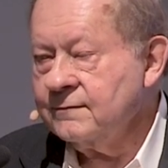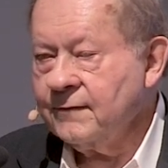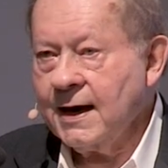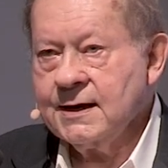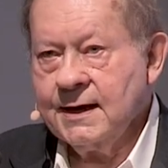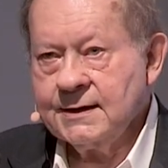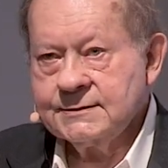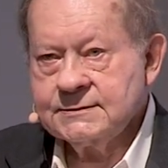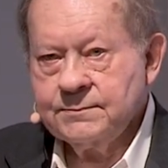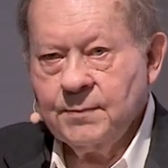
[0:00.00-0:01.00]

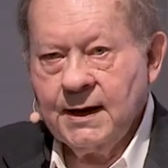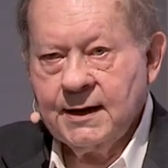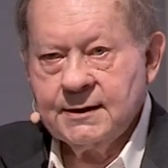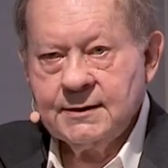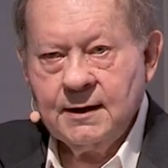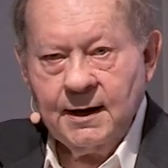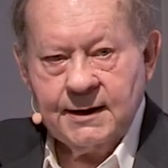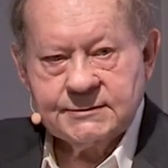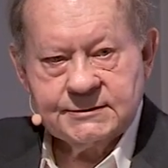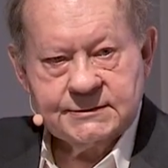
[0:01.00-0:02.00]
financed by
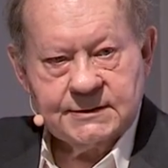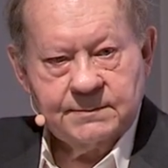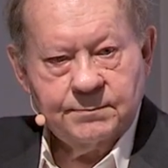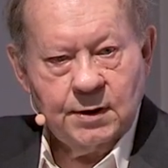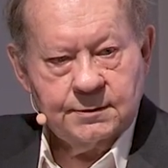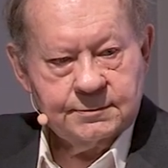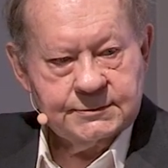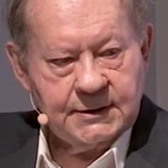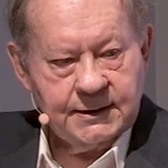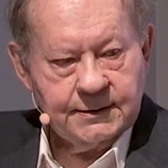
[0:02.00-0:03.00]
costs
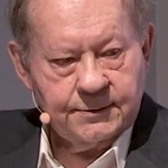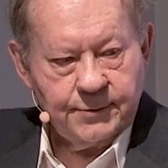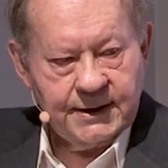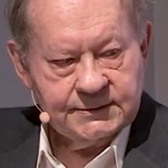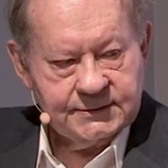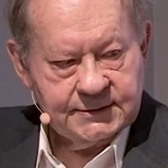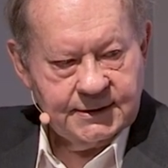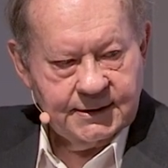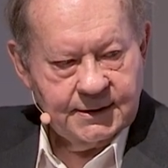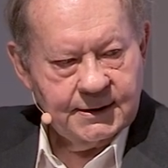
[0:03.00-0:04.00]
imposed on the rest
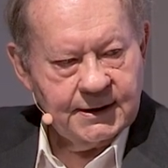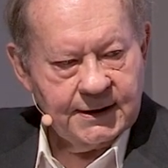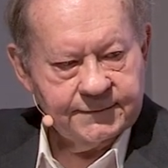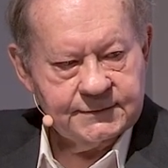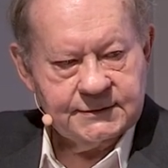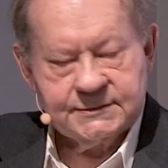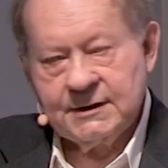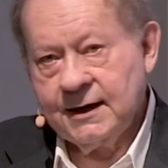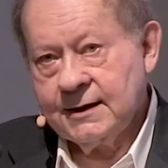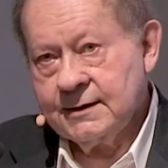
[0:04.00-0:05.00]
of
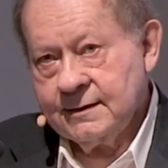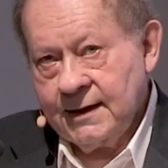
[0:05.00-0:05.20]
society.